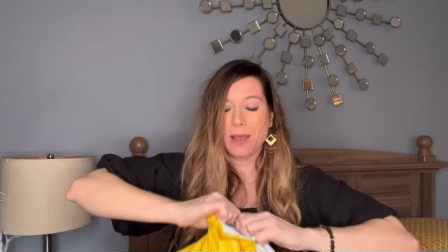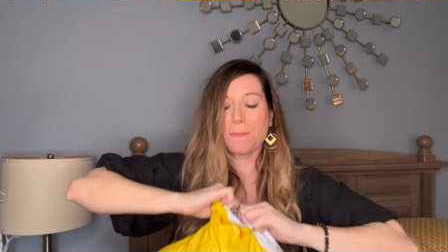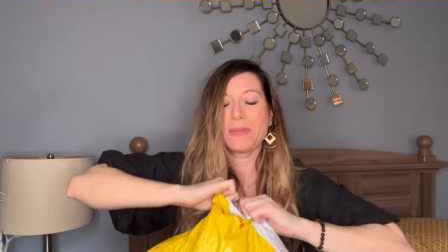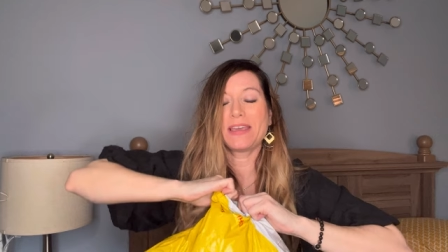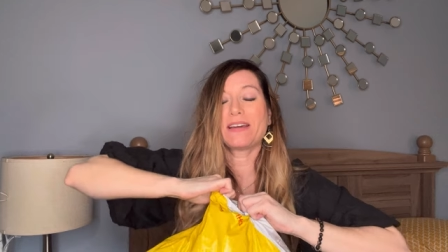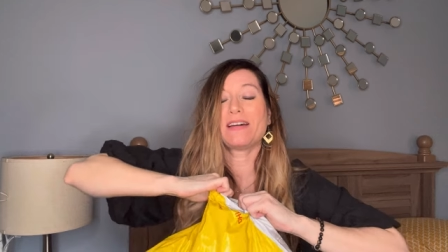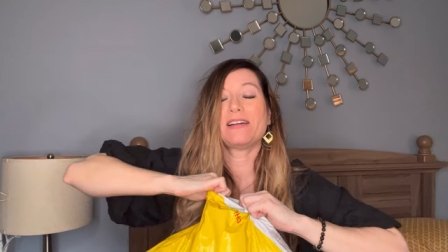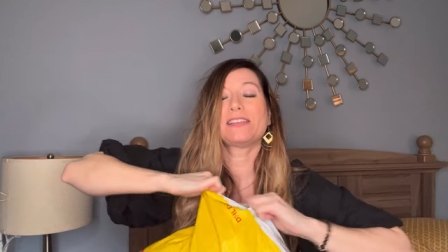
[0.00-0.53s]

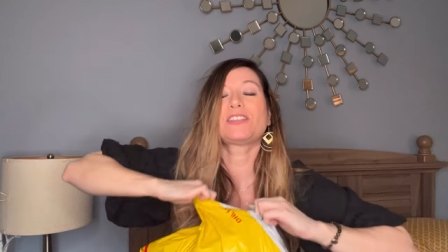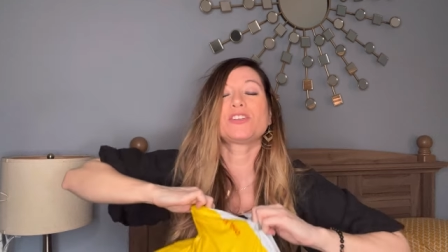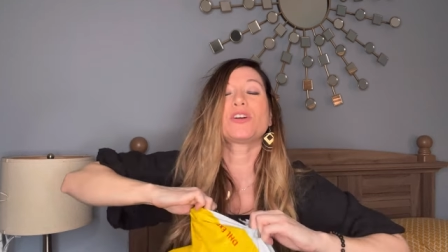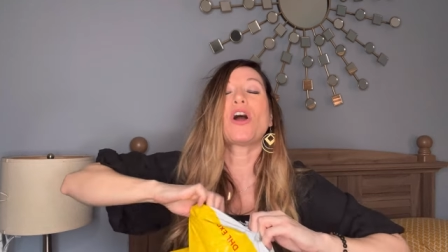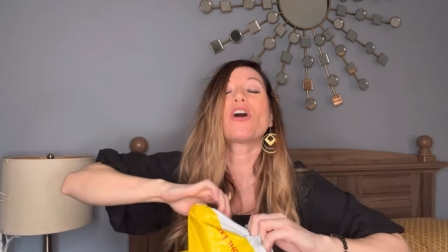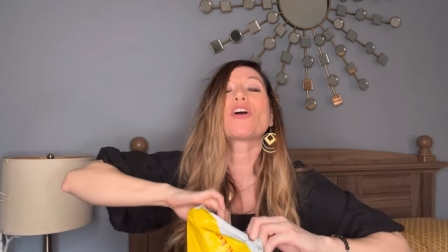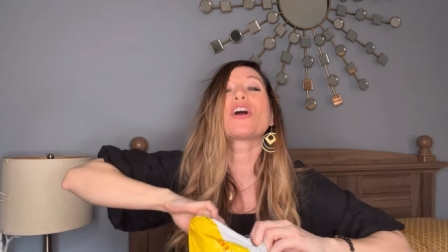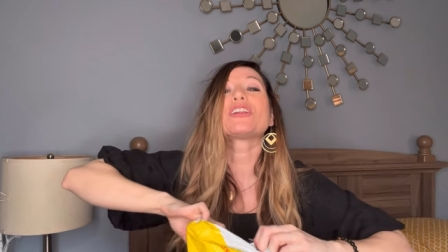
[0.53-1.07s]
because there
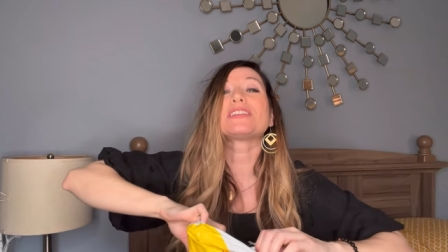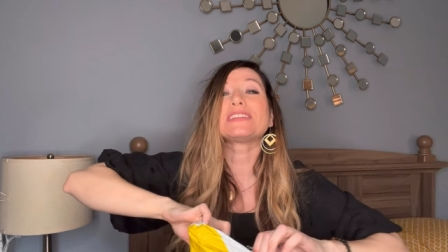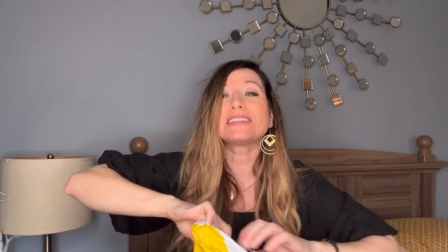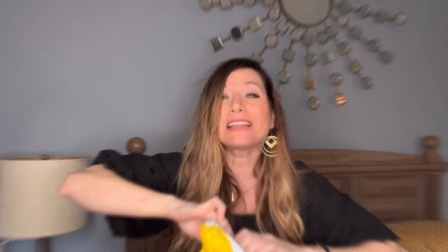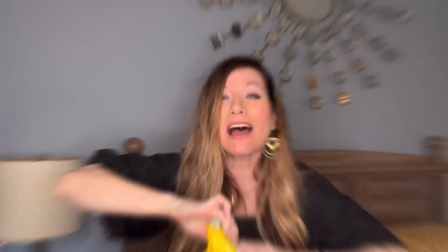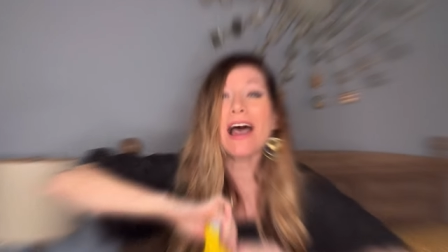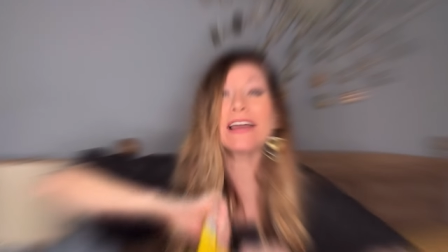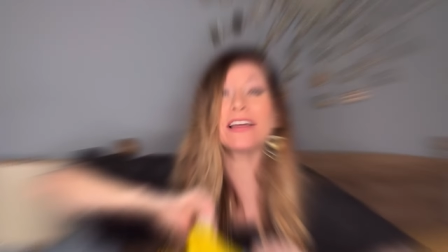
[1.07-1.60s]
are a
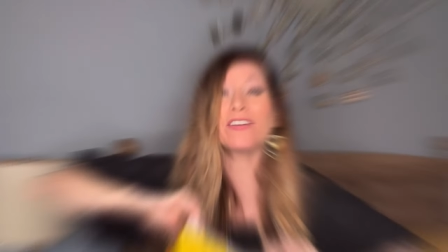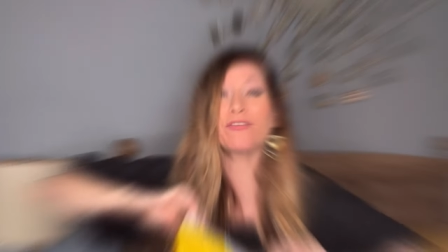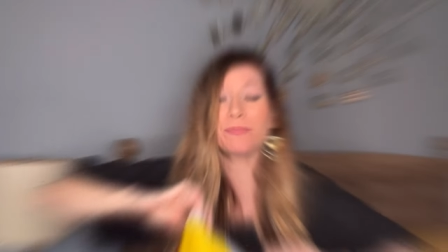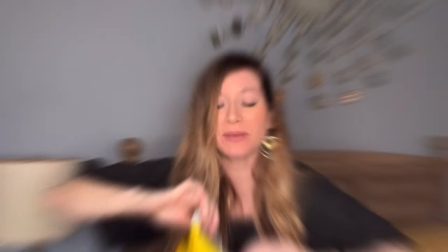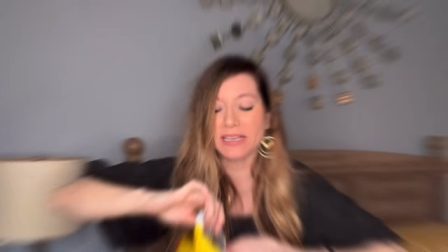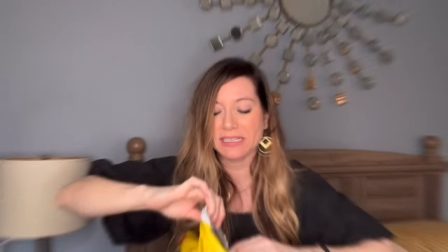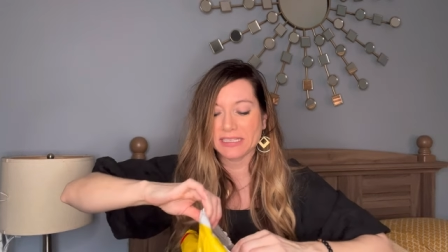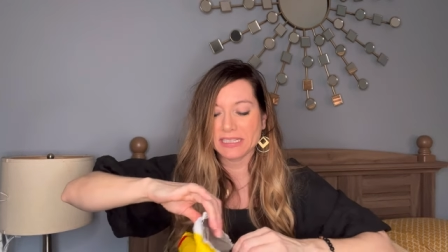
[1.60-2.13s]
lot of
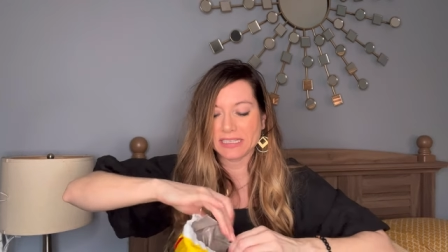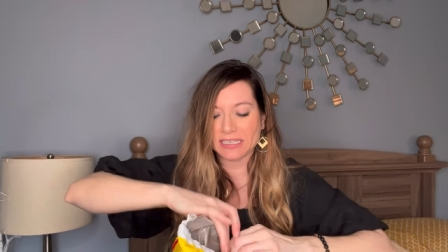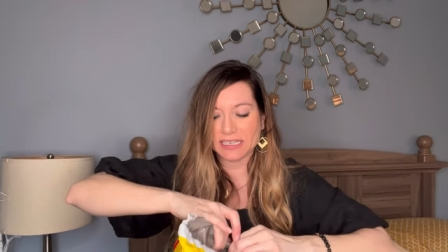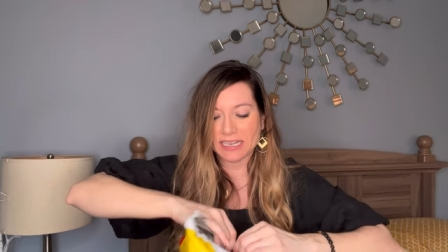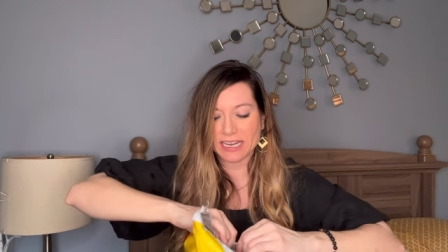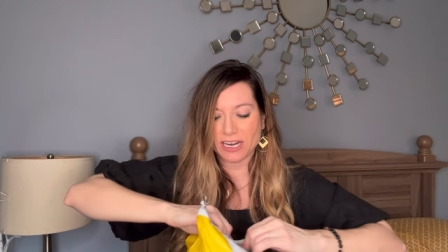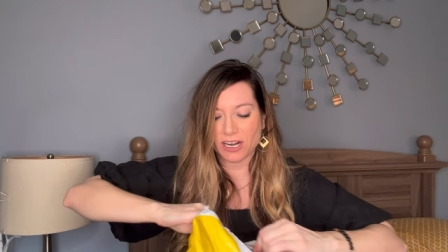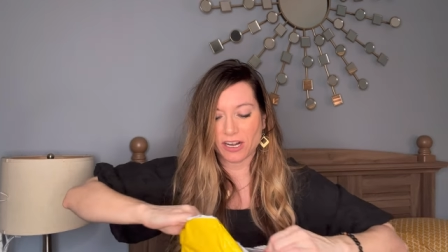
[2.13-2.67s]
pieces in
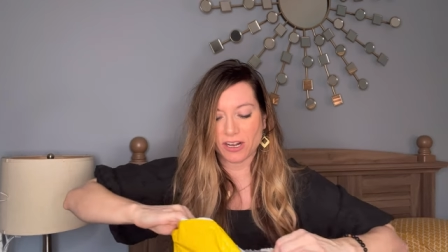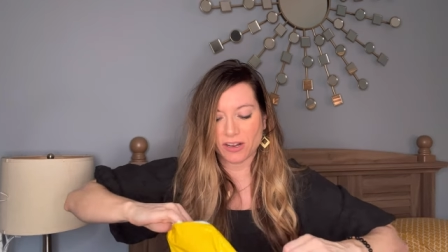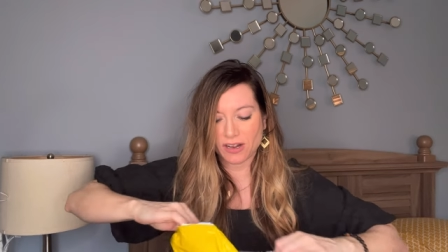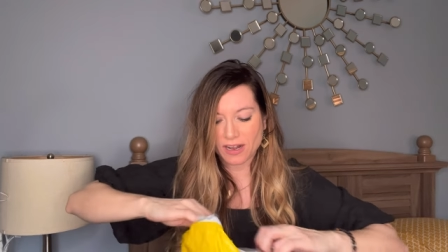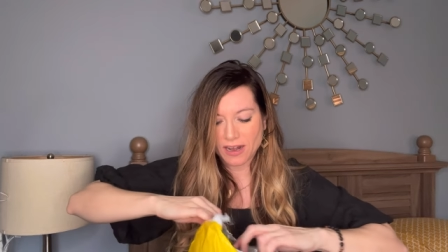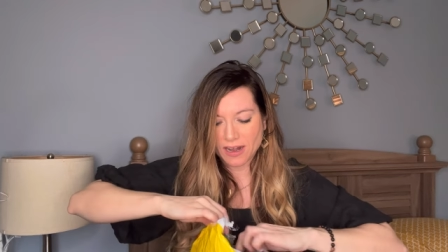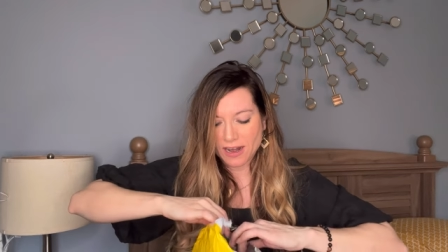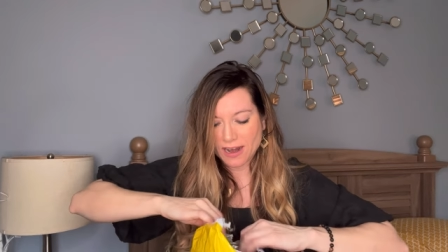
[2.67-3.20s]
here.
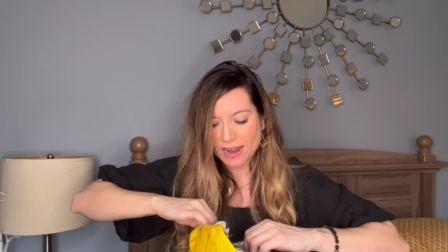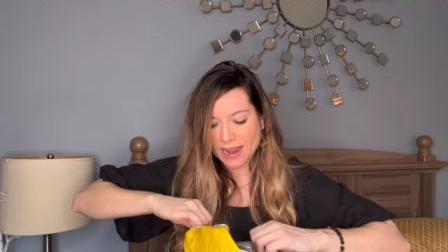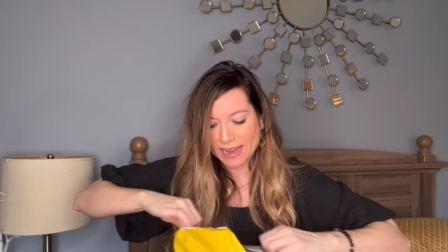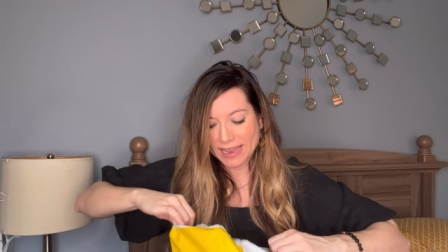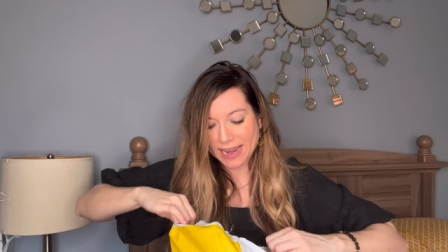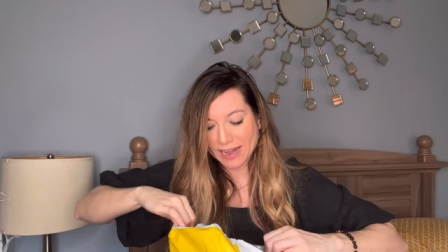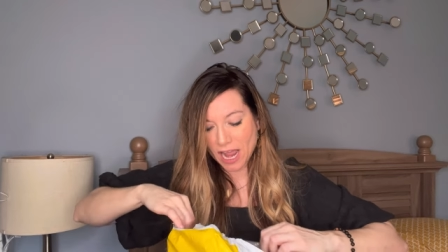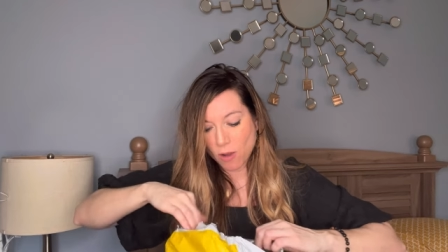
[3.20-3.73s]

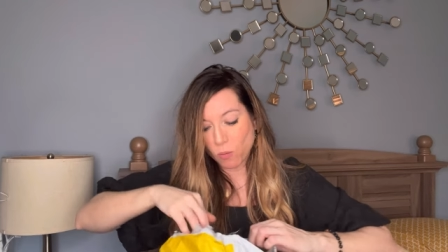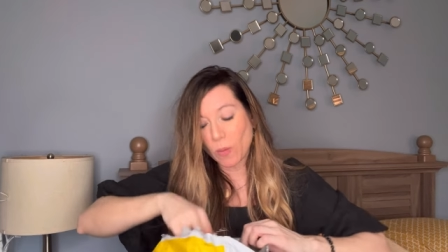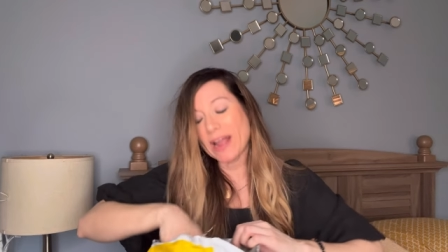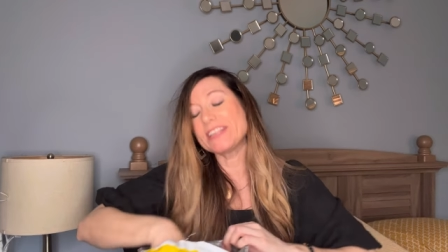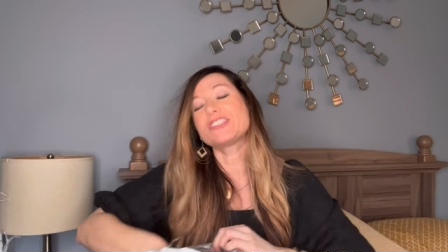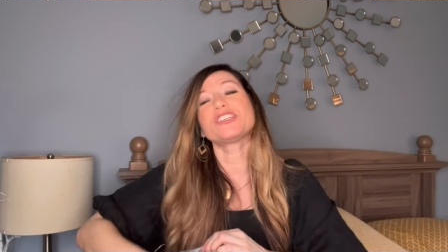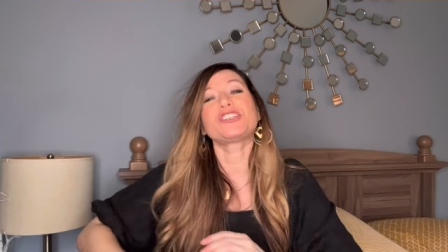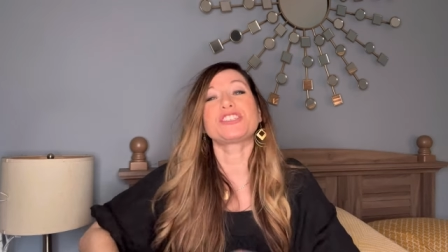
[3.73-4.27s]
Cannot
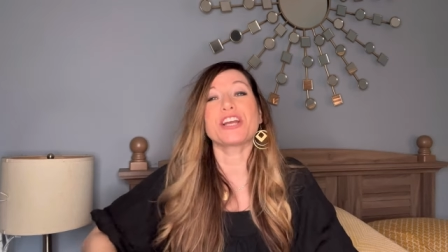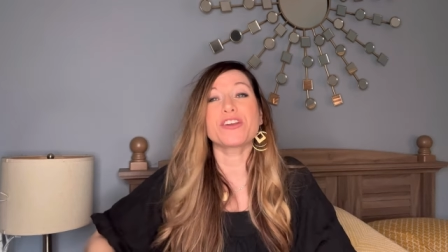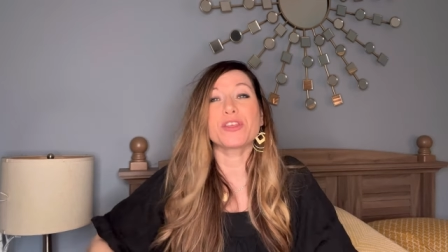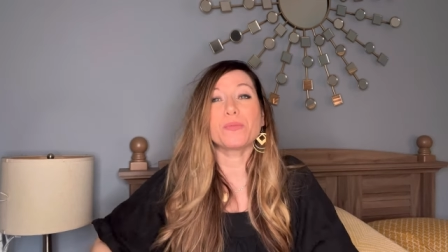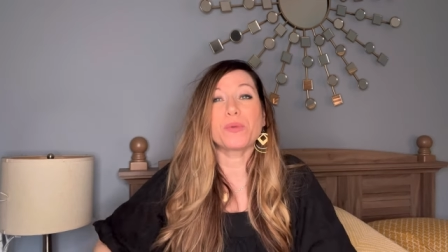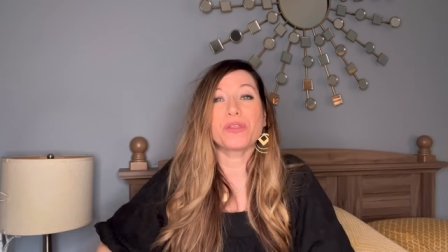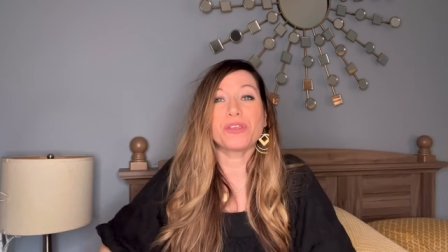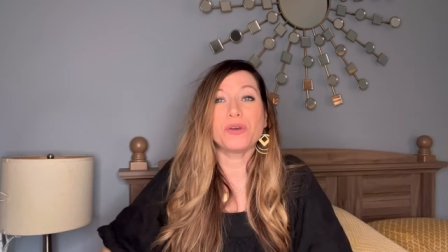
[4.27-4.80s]
wait to share
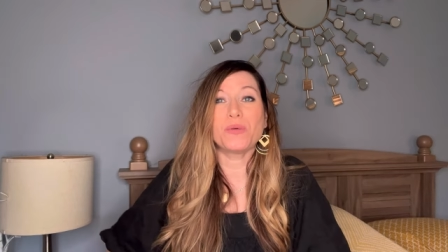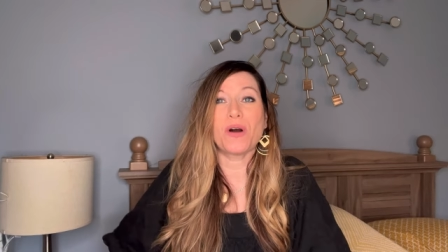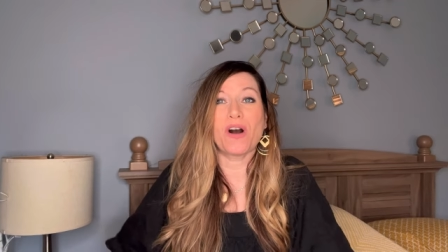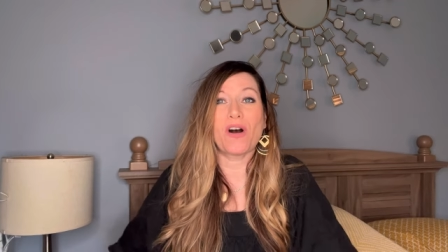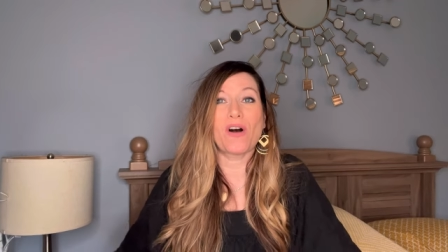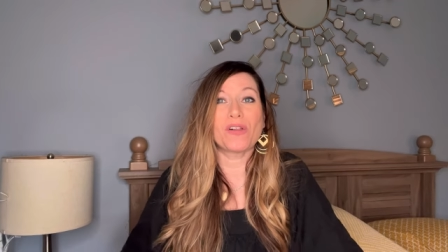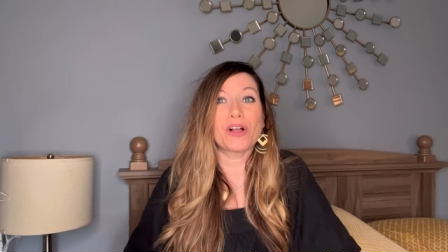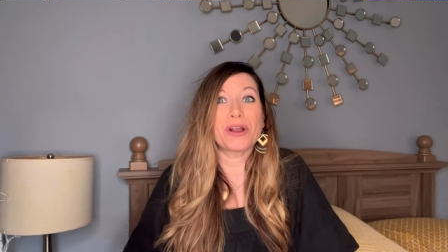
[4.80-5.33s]
them with you
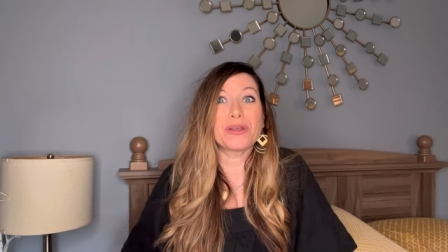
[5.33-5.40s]
all. Are